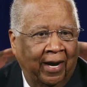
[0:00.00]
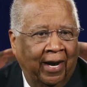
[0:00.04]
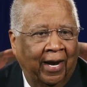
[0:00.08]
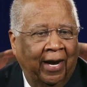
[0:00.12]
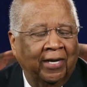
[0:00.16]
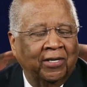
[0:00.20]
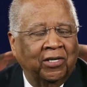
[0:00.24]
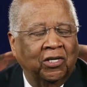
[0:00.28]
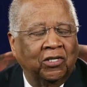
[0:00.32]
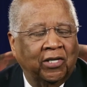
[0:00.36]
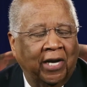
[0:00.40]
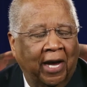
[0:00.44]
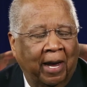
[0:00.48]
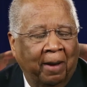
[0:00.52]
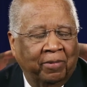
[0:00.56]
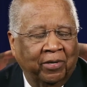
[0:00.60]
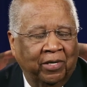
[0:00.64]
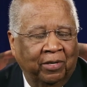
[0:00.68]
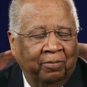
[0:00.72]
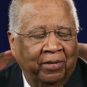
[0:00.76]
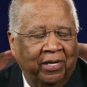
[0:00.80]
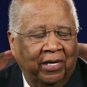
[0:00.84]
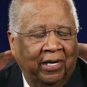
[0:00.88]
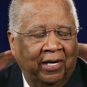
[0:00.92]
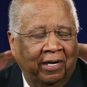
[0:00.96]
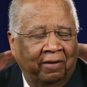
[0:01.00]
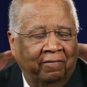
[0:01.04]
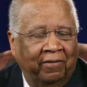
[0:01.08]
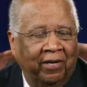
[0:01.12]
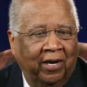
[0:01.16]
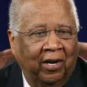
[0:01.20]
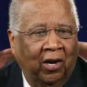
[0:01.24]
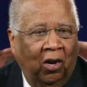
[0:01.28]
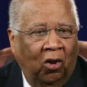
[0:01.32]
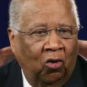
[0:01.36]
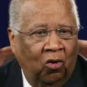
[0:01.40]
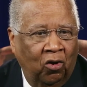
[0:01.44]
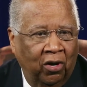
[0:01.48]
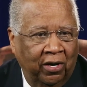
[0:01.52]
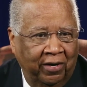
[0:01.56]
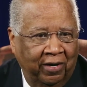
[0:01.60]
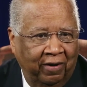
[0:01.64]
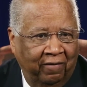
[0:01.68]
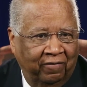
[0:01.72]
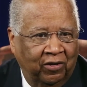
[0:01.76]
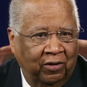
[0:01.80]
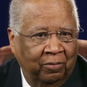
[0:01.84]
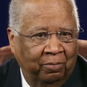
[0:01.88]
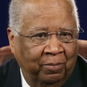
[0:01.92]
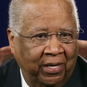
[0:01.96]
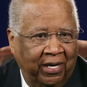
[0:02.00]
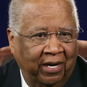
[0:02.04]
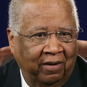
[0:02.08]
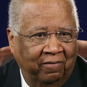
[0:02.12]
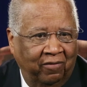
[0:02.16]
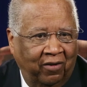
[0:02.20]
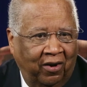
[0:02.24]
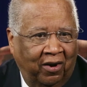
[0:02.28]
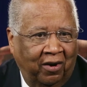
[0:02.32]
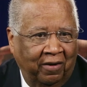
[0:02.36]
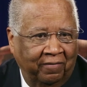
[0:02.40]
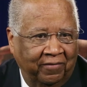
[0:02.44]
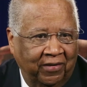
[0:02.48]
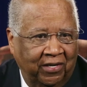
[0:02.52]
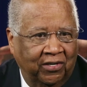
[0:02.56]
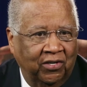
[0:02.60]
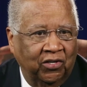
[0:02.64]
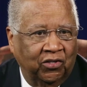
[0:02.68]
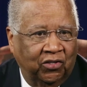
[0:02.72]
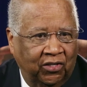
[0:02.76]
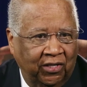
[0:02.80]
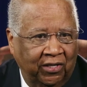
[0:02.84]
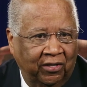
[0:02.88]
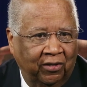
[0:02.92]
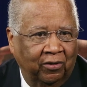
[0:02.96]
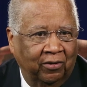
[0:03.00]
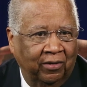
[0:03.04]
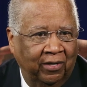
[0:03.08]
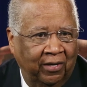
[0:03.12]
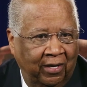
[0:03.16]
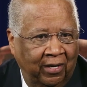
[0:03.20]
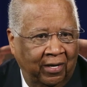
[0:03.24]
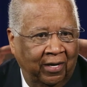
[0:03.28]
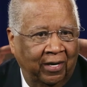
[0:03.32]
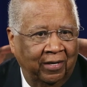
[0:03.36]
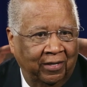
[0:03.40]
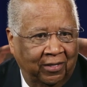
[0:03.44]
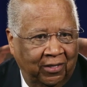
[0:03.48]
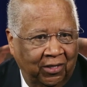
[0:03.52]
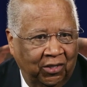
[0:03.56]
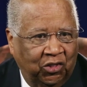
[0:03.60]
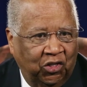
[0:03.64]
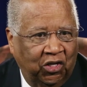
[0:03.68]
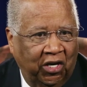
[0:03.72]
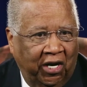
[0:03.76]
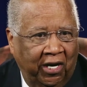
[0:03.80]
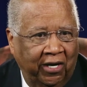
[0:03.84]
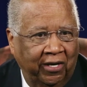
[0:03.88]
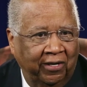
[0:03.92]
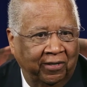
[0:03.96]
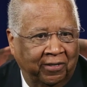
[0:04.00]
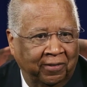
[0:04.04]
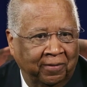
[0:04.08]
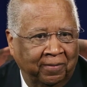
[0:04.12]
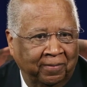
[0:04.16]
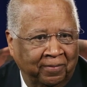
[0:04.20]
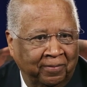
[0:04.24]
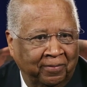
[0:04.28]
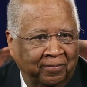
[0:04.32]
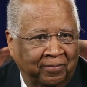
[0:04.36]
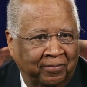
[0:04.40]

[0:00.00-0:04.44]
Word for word: I just happen to be living long enough to be involved to see the change.